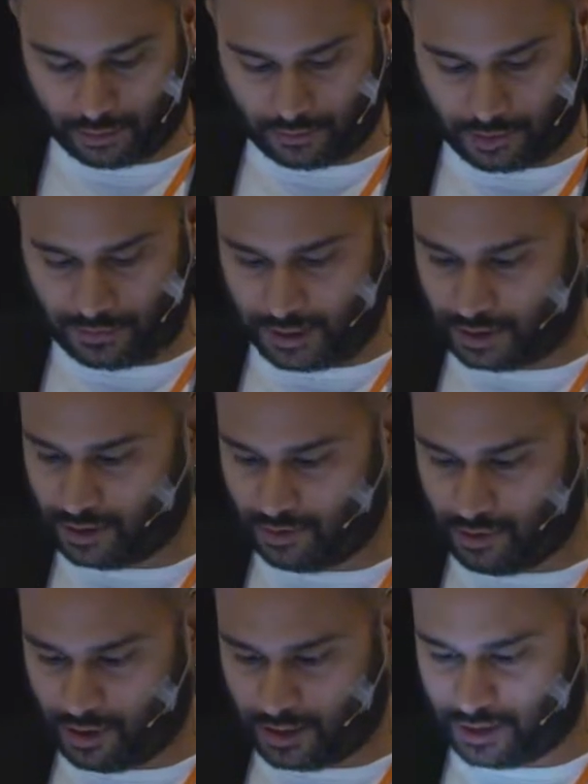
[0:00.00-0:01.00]
This thing's not
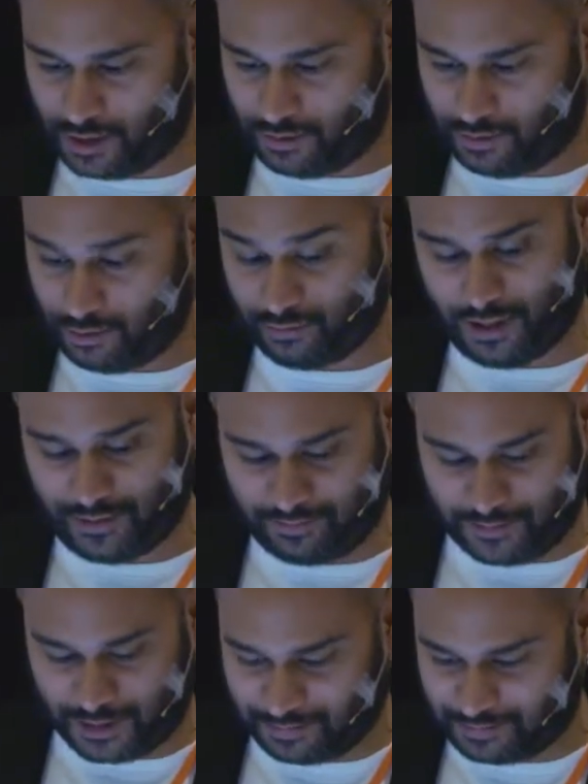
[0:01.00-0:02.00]
working now. Oh,
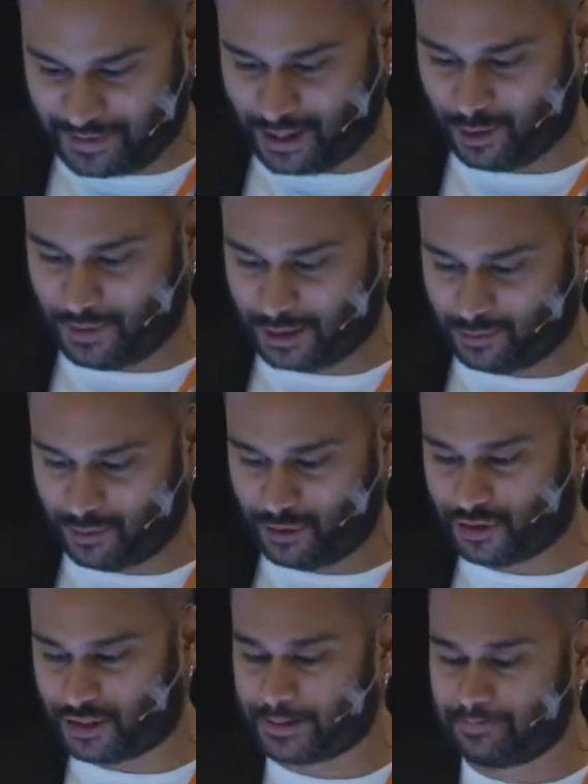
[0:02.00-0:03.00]
yeah. I go back to
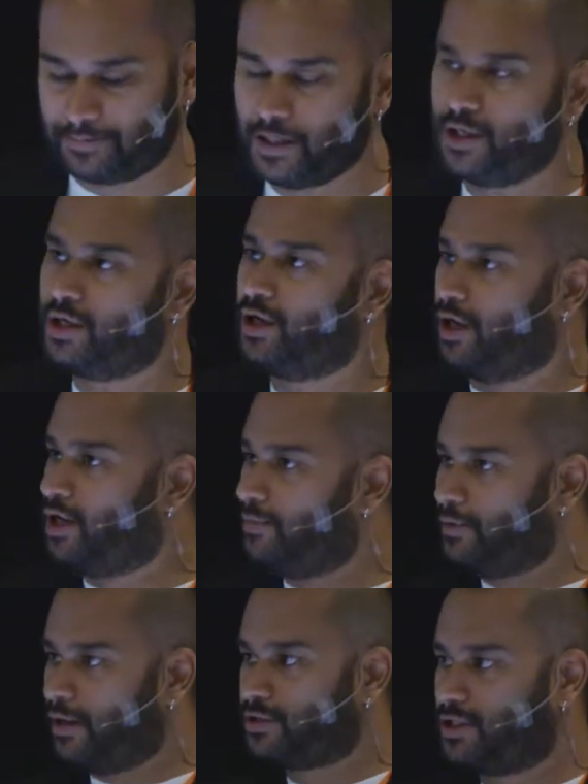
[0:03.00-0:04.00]
Mauritius.
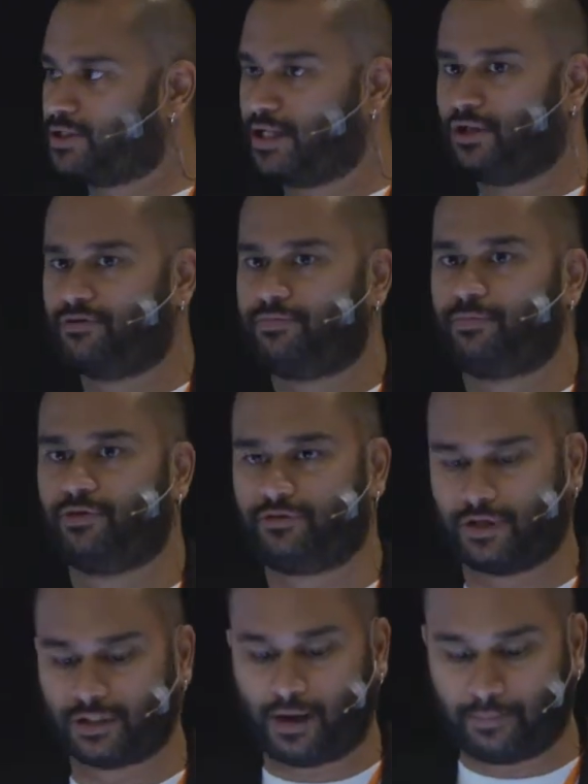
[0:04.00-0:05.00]
I'm just going to tell you a few
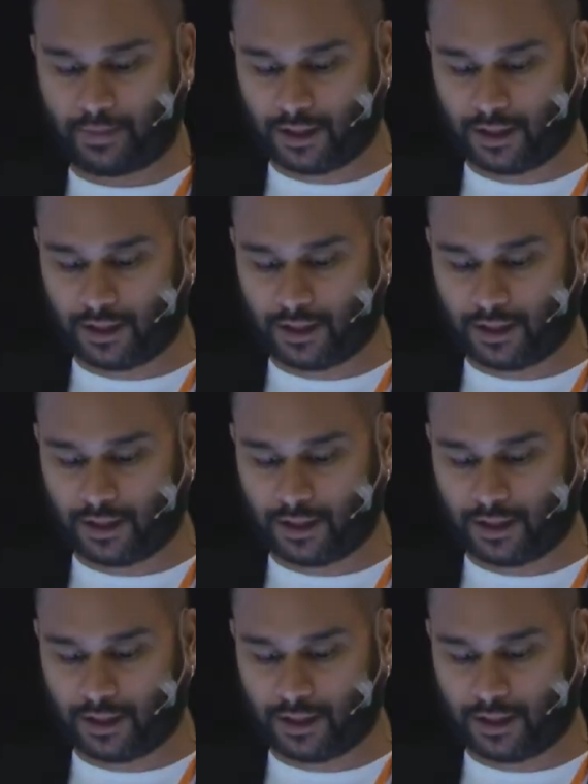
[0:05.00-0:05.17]
things about